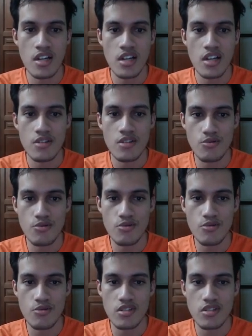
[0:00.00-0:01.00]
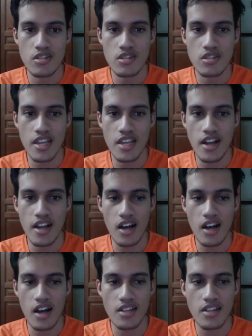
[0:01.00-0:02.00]
to take us
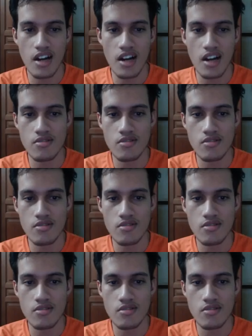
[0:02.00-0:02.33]
out.